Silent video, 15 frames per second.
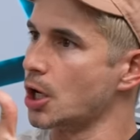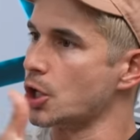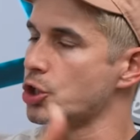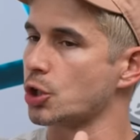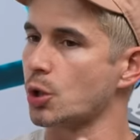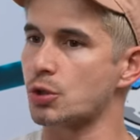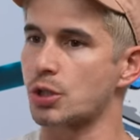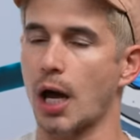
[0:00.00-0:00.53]

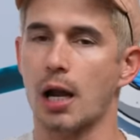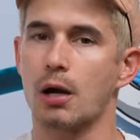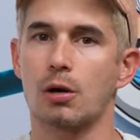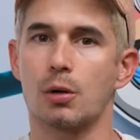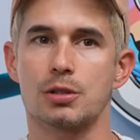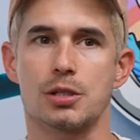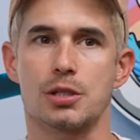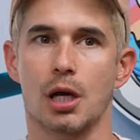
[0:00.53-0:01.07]
She goes, I don't know
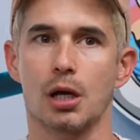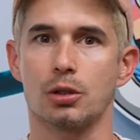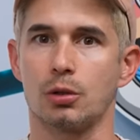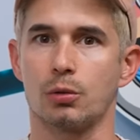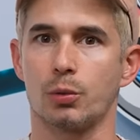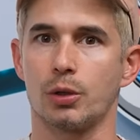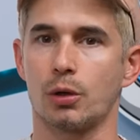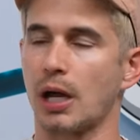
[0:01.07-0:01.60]
what to tell
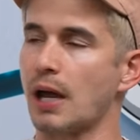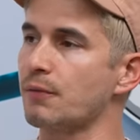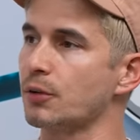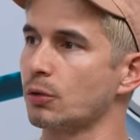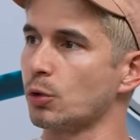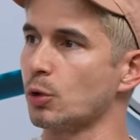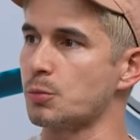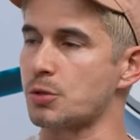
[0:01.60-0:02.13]
you. We don't have any
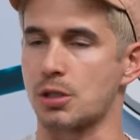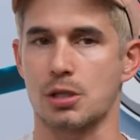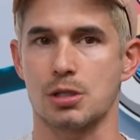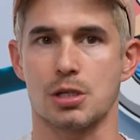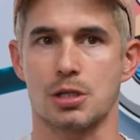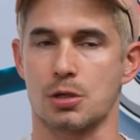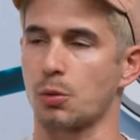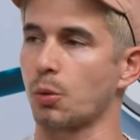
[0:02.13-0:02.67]
rooms and this
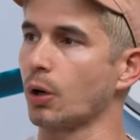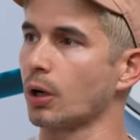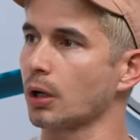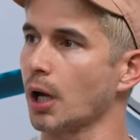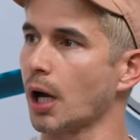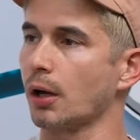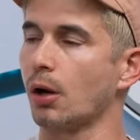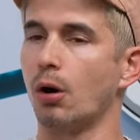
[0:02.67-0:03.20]
doesn't
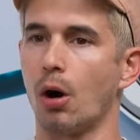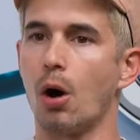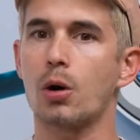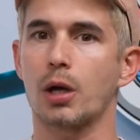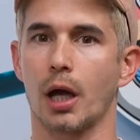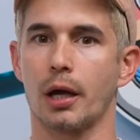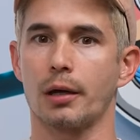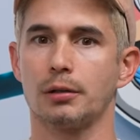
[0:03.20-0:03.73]
work. I go,
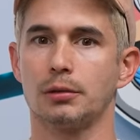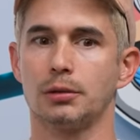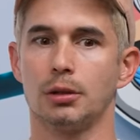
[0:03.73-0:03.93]
okay.